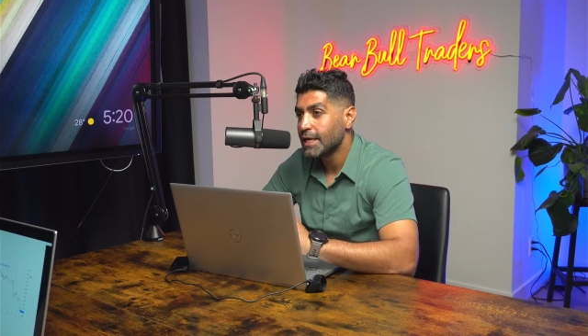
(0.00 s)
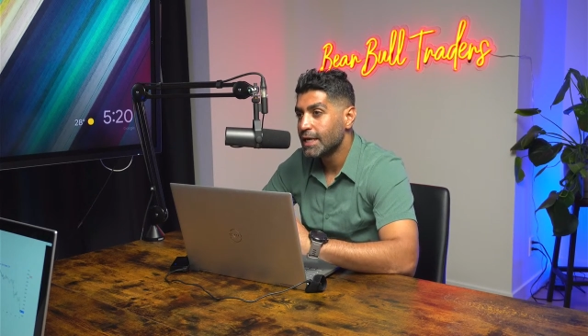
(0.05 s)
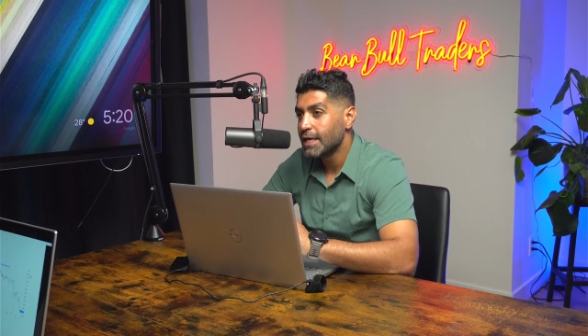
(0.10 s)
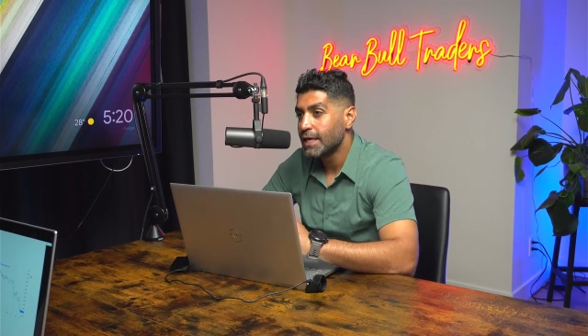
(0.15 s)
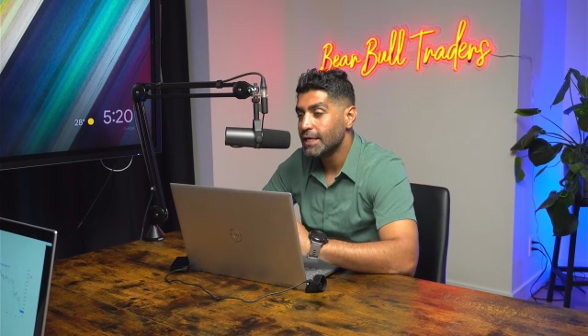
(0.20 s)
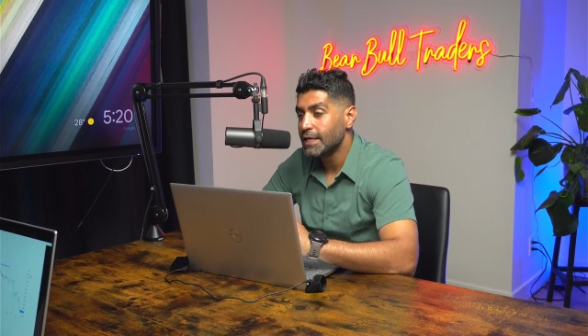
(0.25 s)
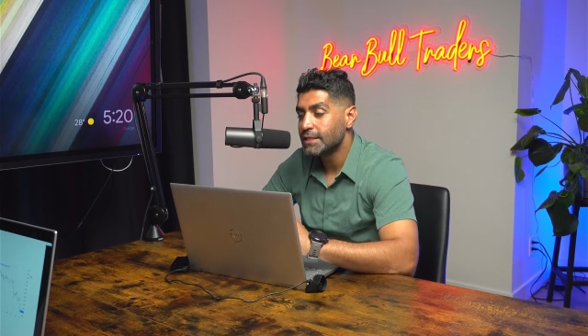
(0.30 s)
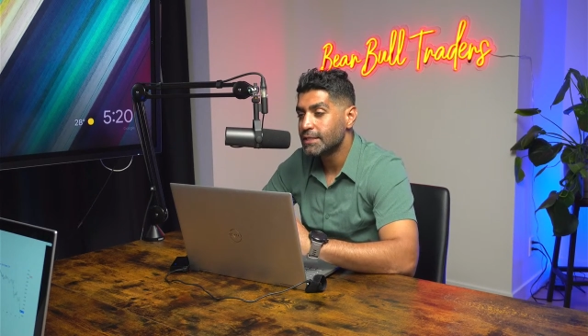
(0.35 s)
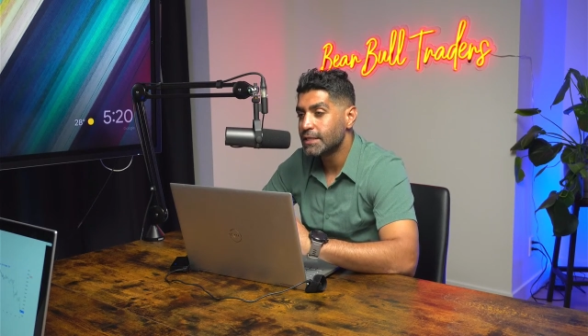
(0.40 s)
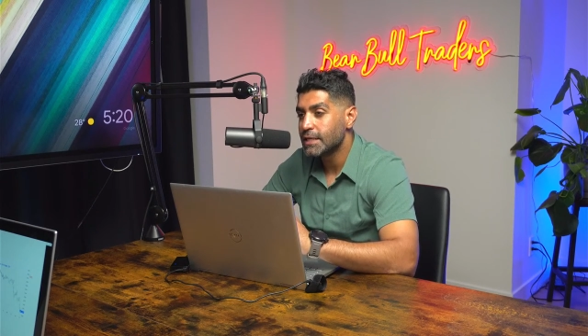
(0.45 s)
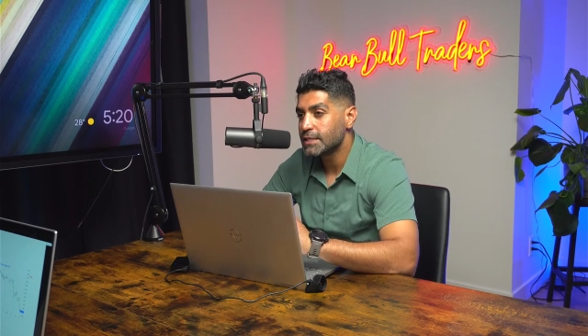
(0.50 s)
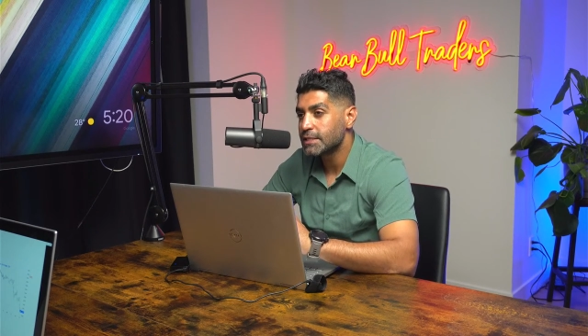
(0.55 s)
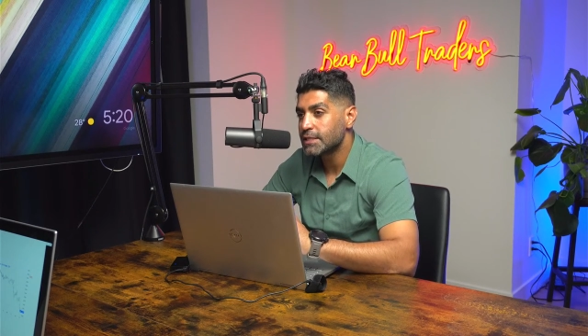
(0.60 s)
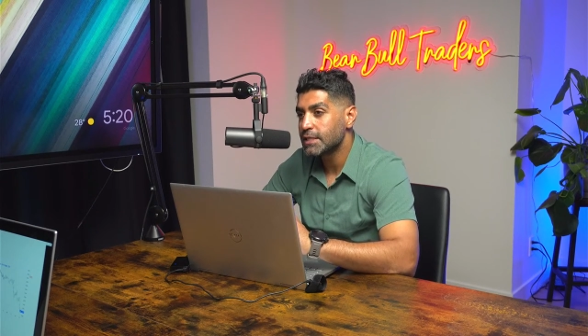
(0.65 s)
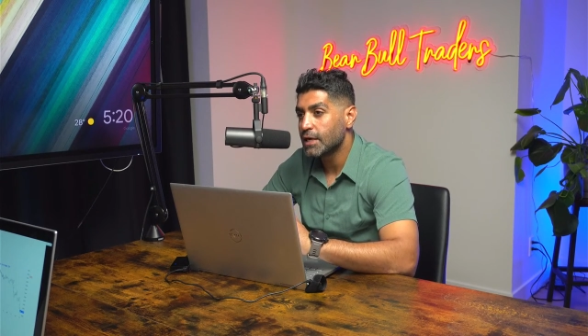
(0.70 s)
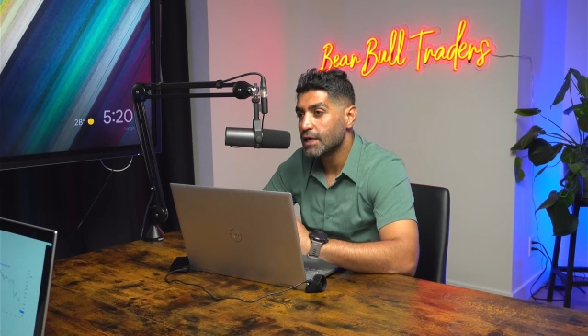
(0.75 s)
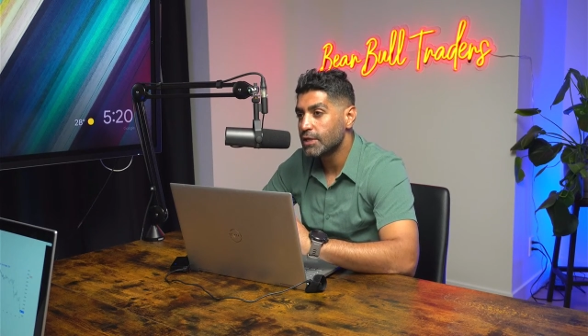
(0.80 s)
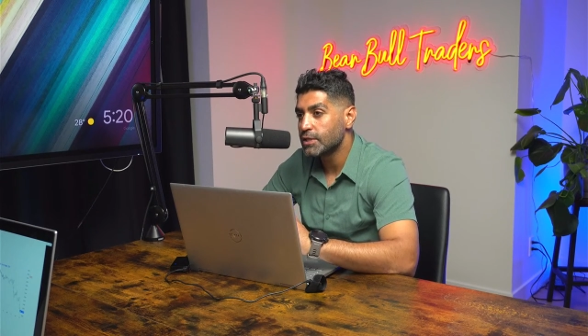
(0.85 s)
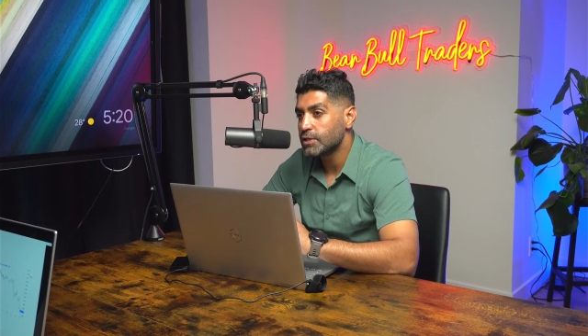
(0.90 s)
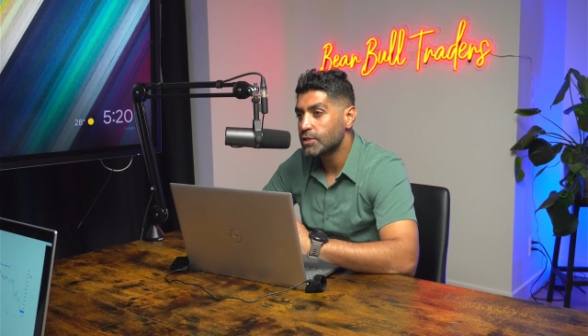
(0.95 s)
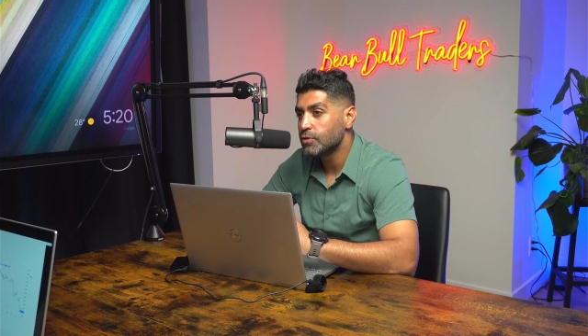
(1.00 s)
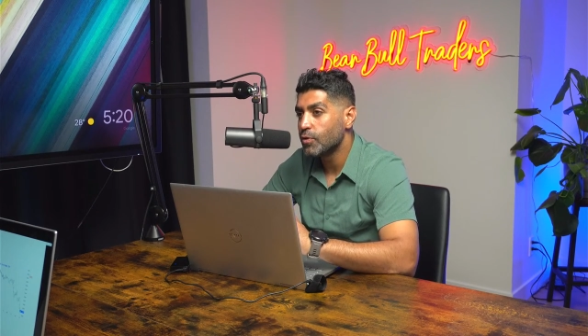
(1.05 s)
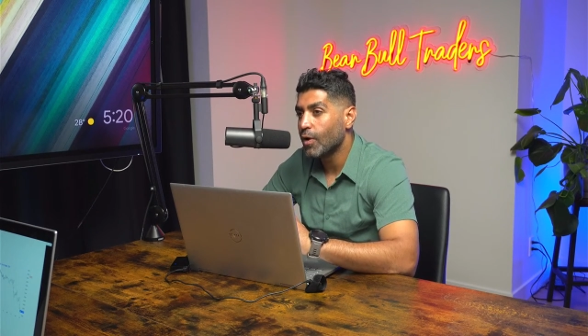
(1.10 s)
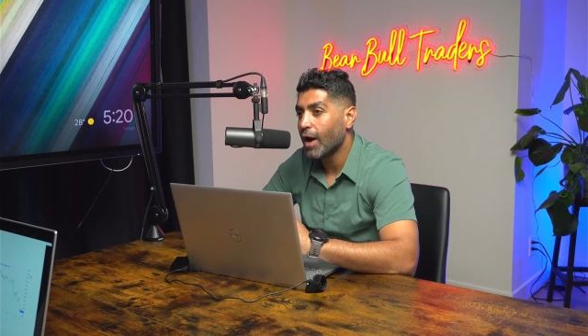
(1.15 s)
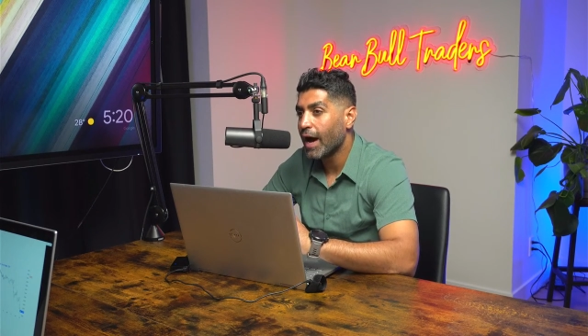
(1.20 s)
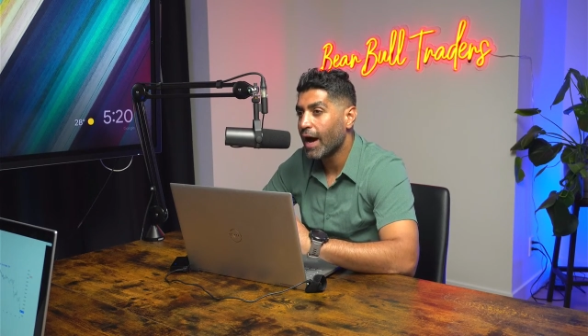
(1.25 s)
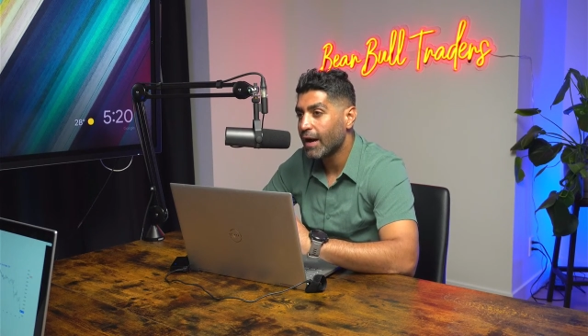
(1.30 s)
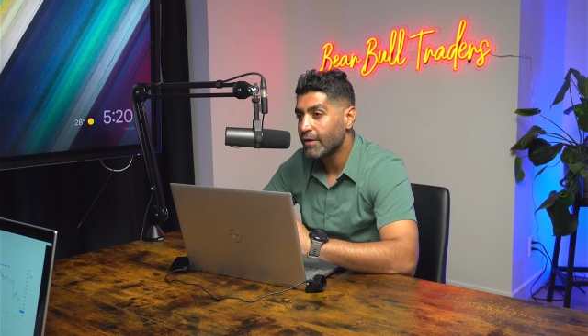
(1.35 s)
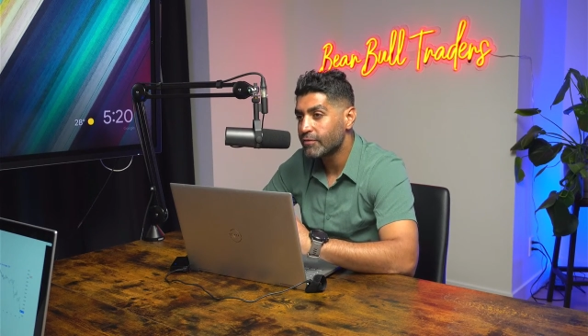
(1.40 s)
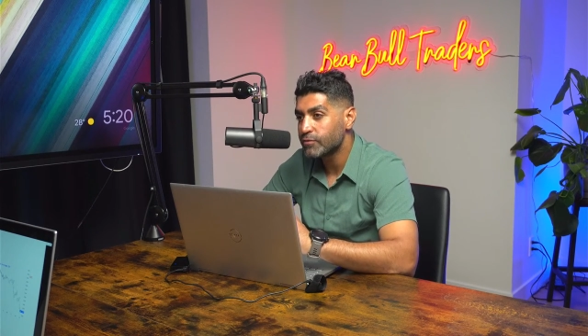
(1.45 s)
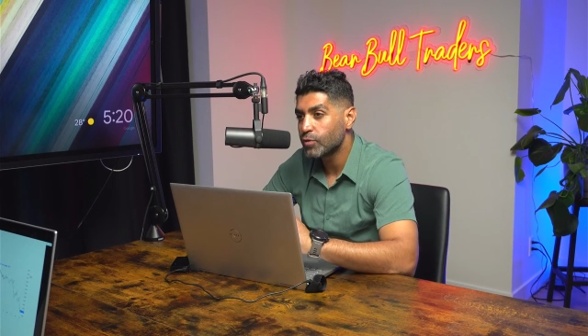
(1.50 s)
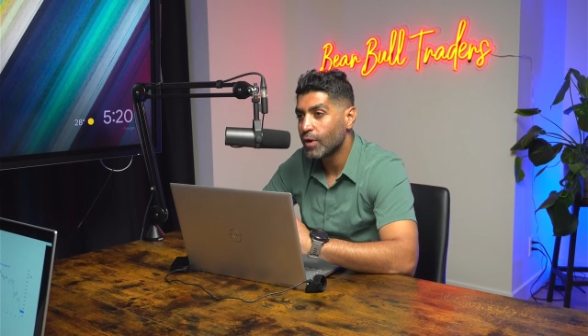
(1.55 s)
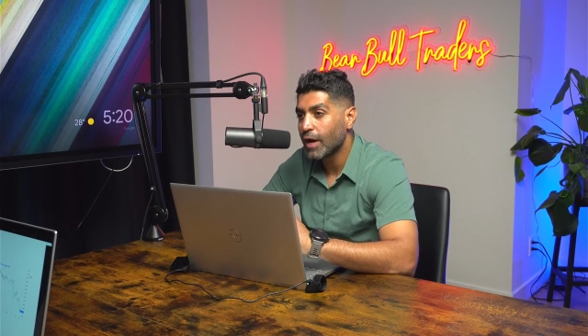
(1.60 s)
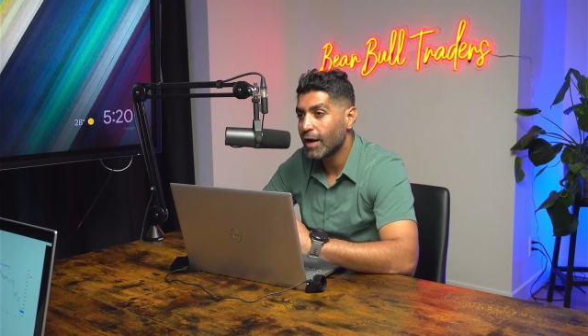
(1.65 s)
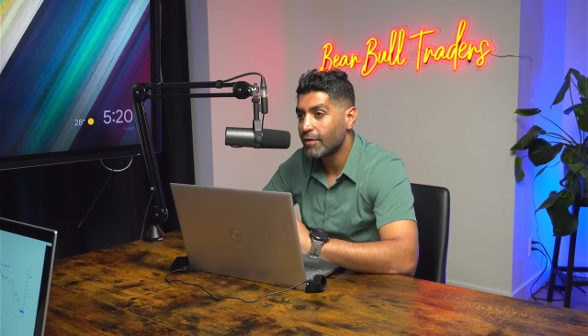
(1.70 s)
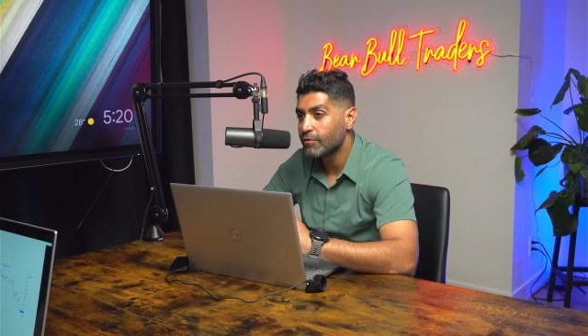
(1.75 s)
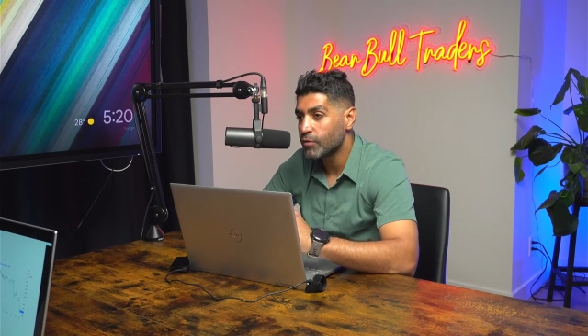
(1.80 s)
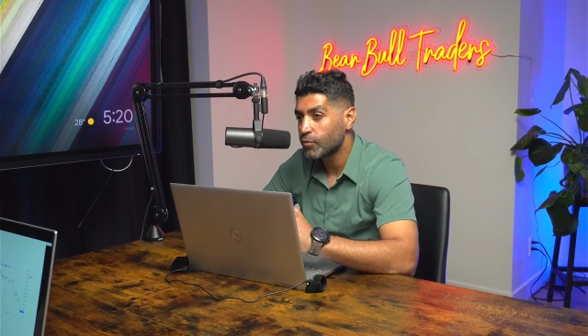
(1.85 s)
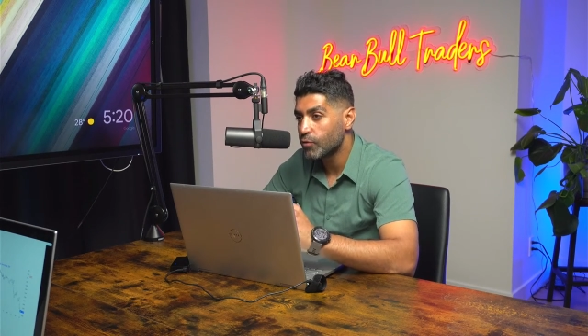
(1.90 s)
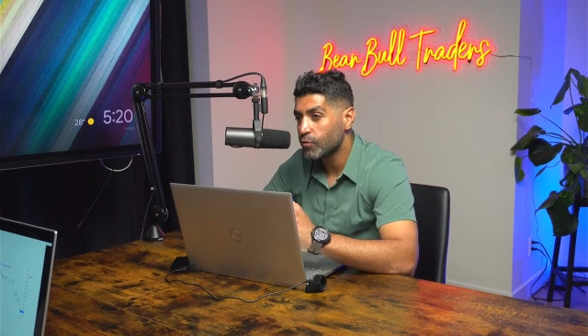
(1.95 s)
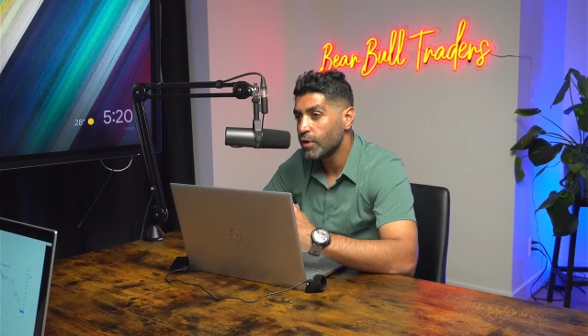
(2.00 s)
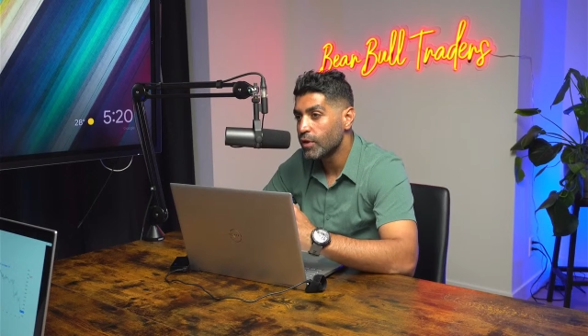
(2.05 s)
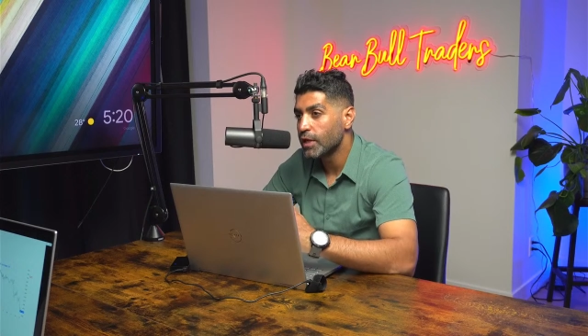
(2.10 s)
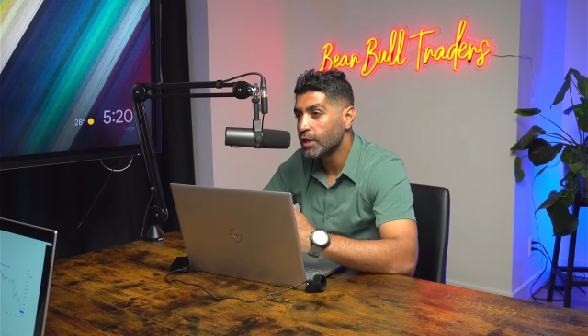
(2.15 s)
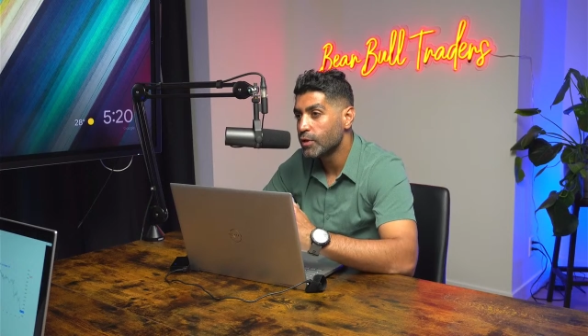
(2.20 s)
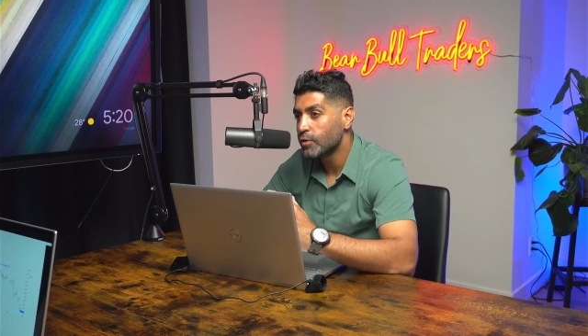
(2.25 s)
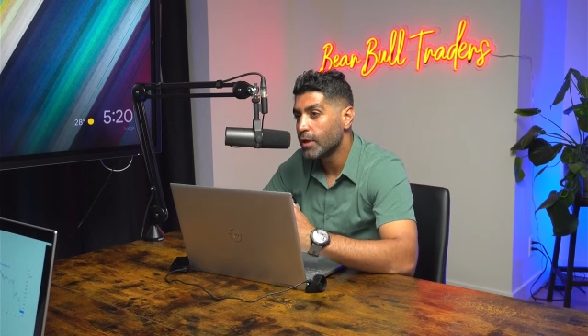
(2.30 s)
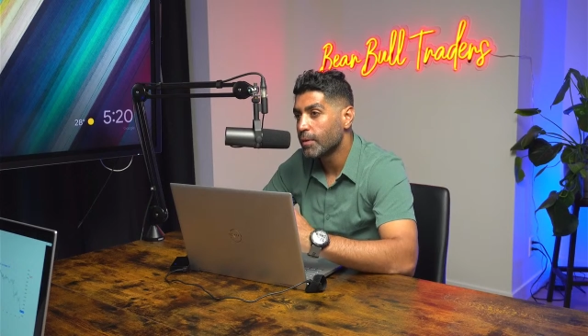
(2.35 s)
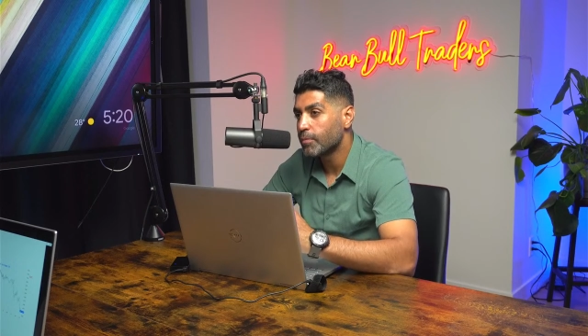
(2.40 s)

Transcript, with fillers: in tesla you have to have a really good